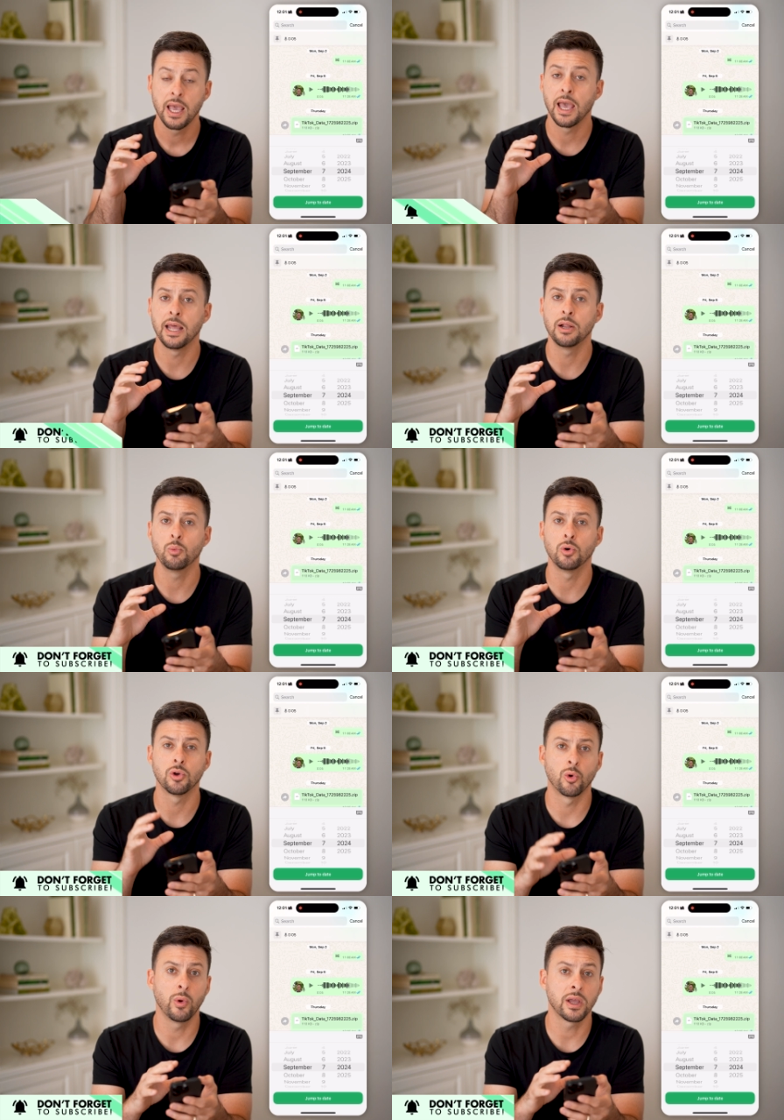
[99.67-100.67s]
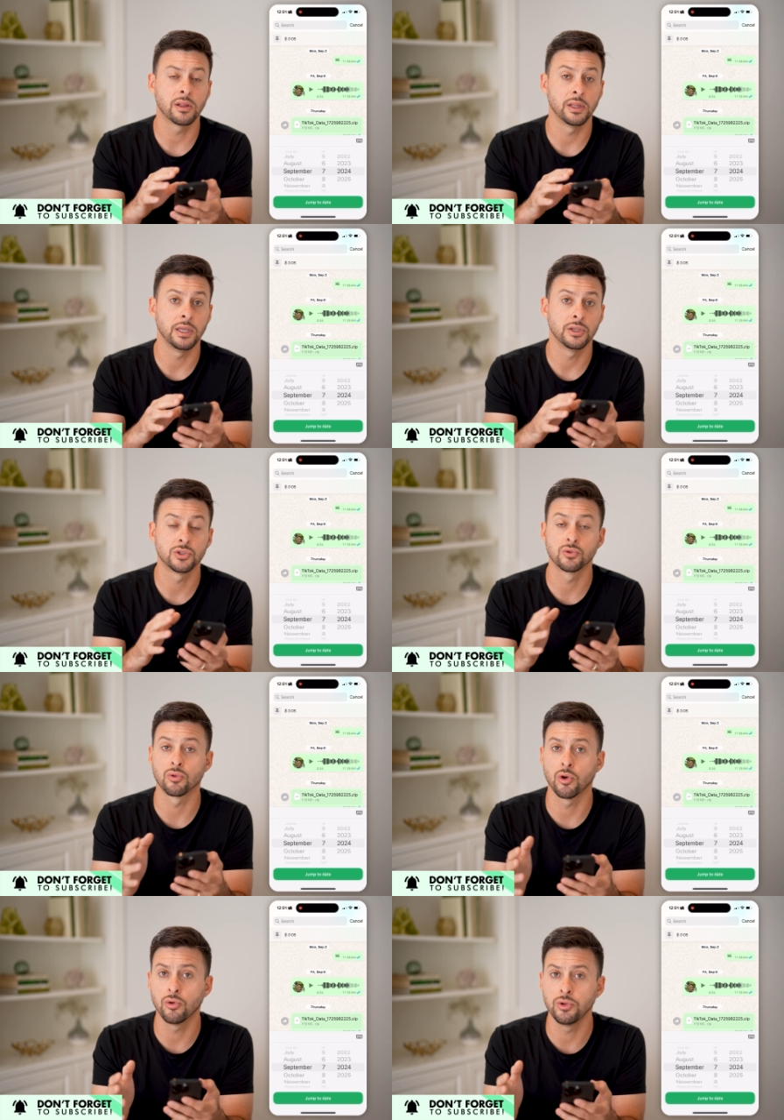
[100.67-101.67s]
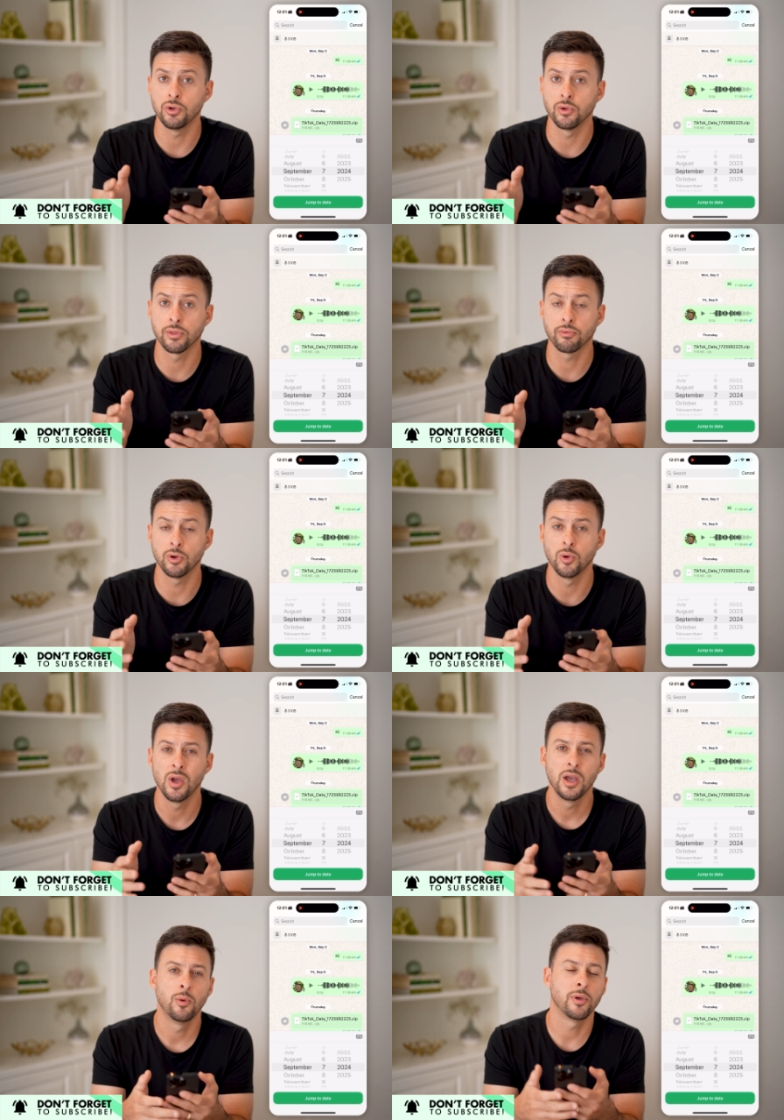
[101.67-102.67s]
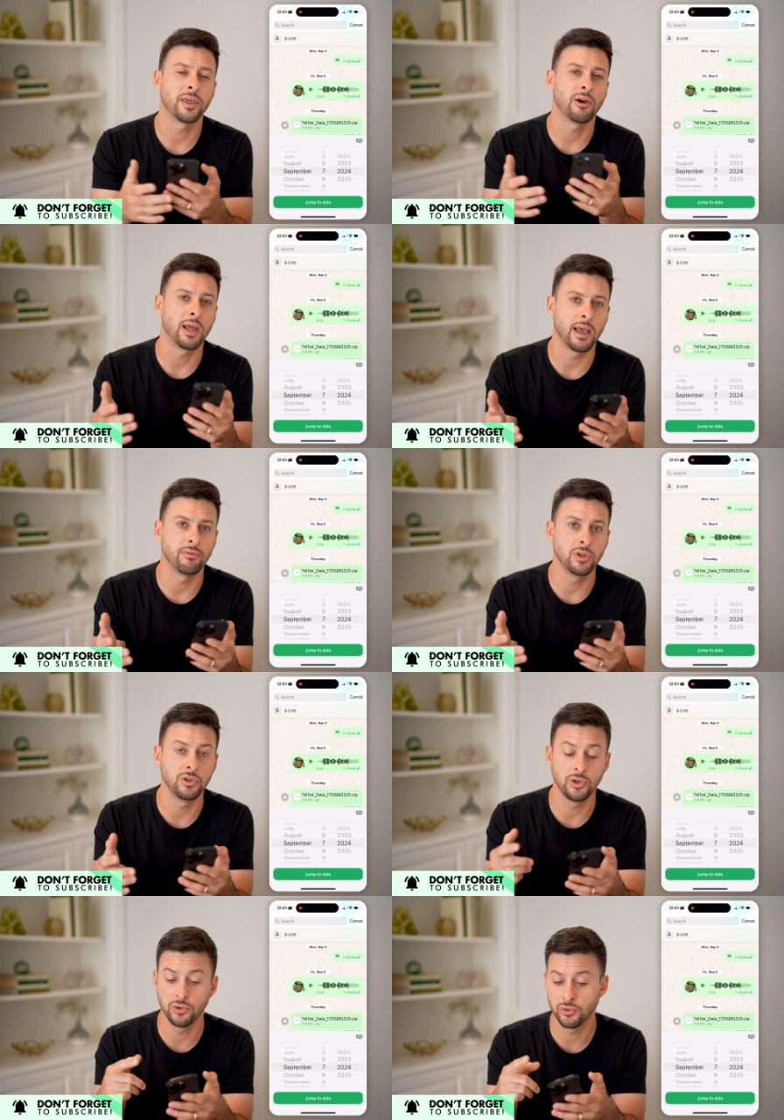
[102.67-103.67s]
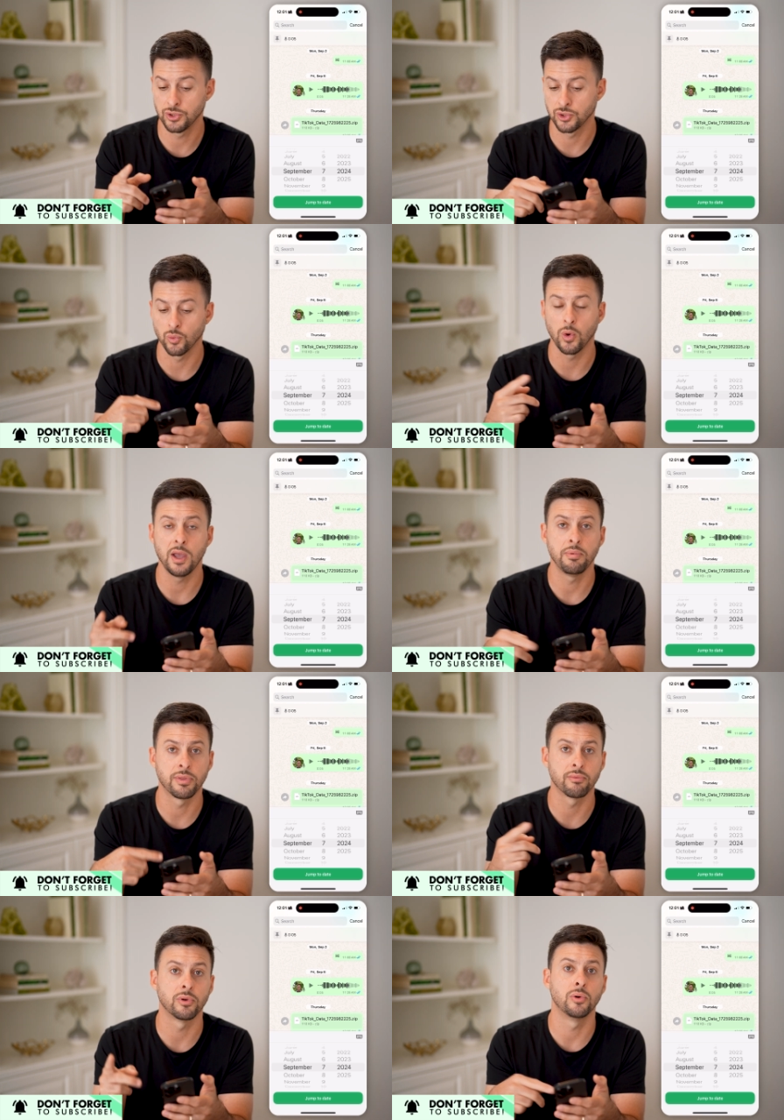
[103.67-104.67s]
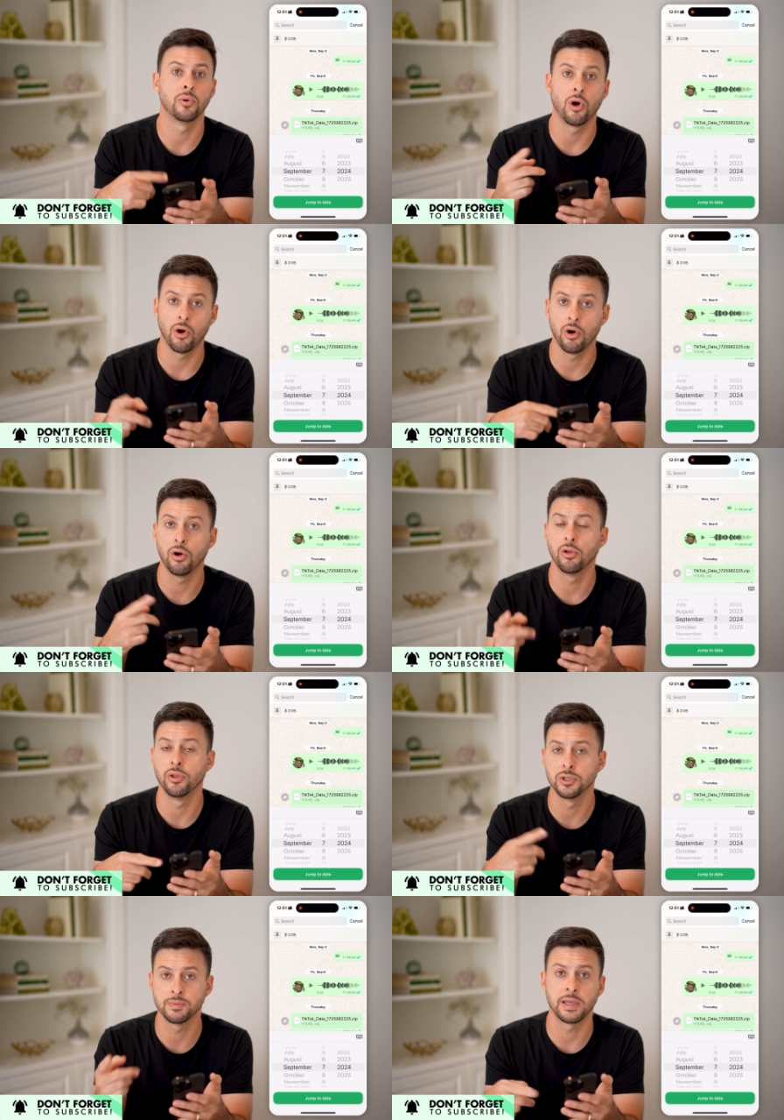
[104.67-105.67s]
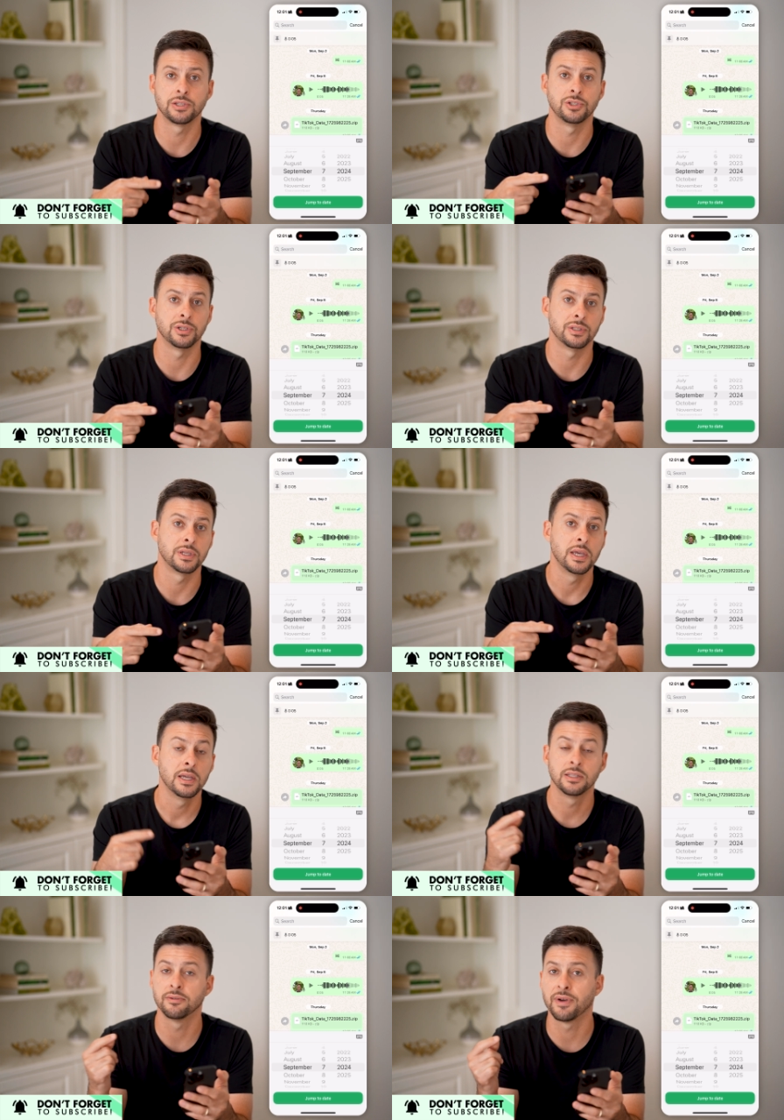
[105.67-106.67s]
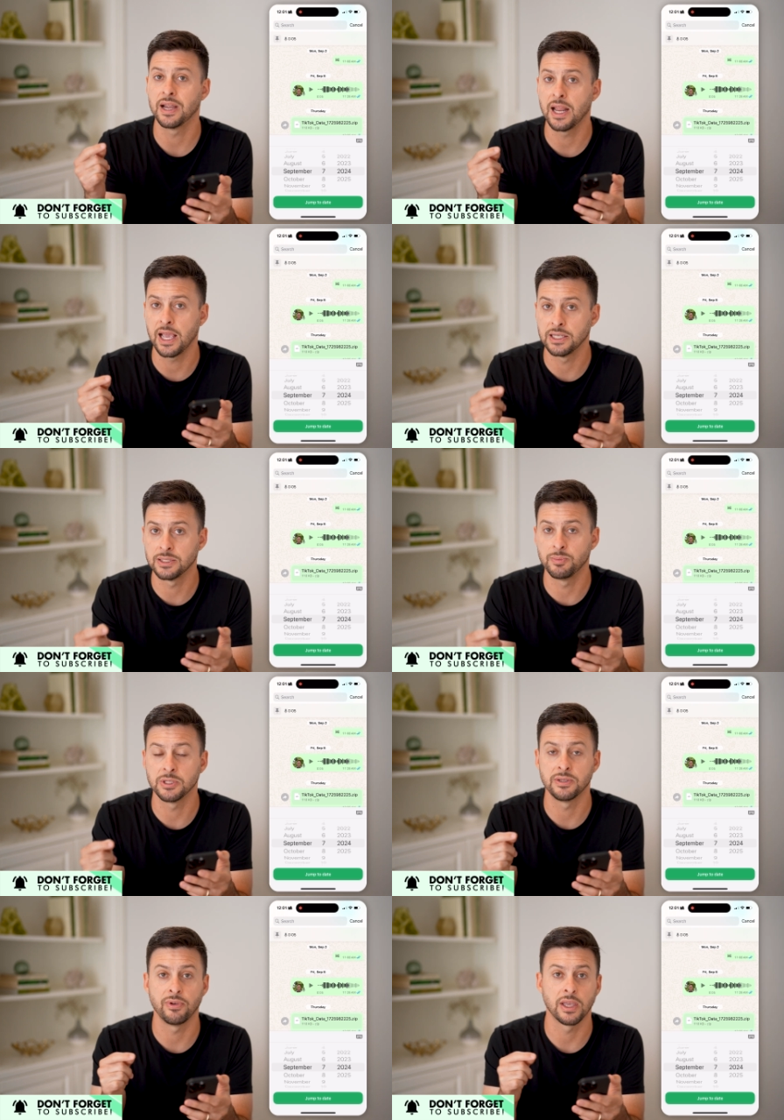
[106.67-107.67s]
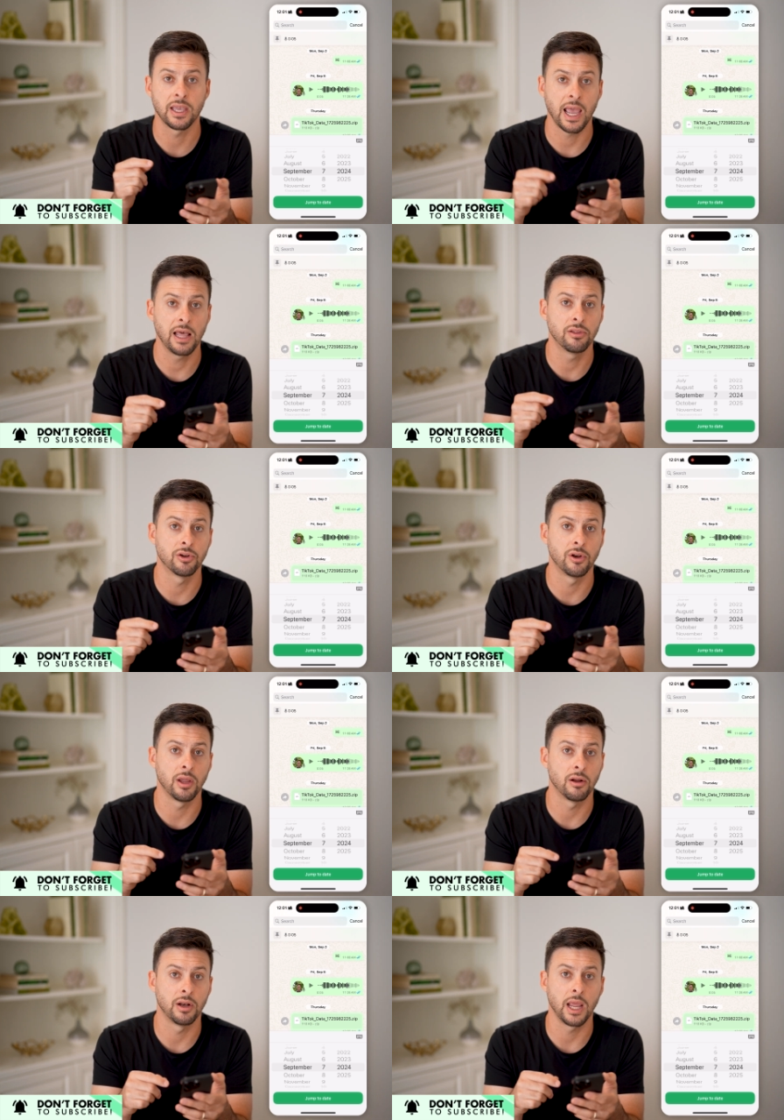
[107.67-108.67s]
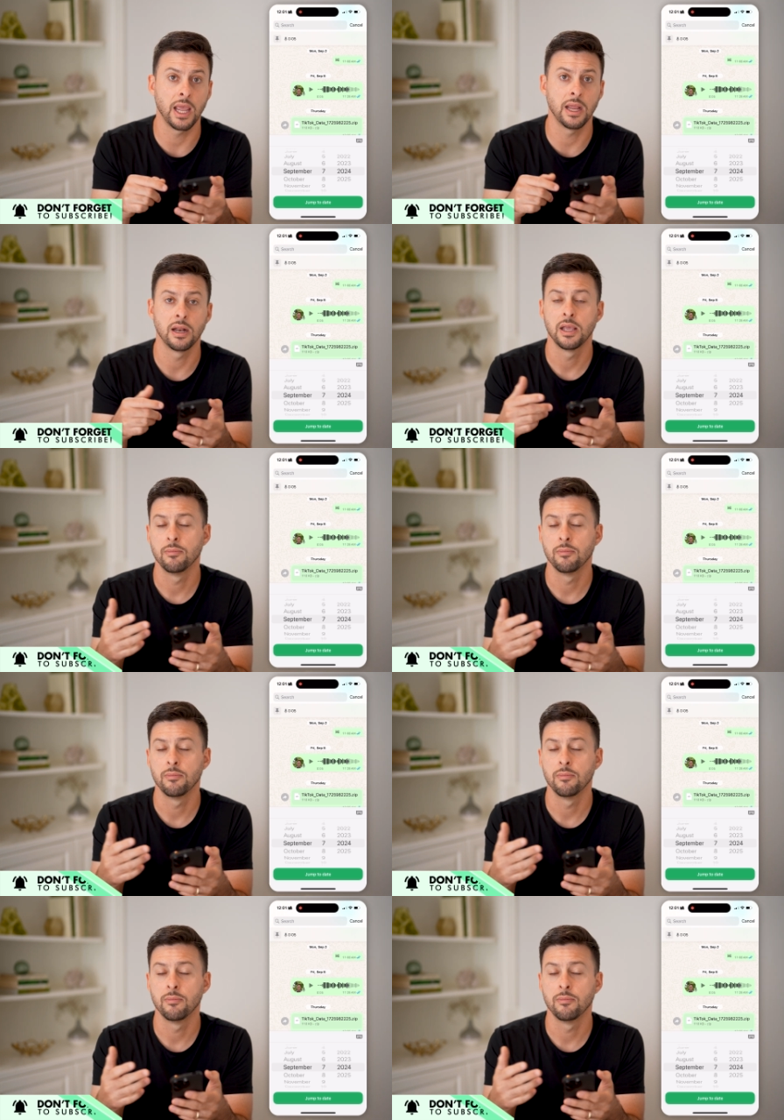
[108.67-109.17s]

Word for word: and it will quickly scroll you through without having you swipe through all those messages to find a specific calendar date,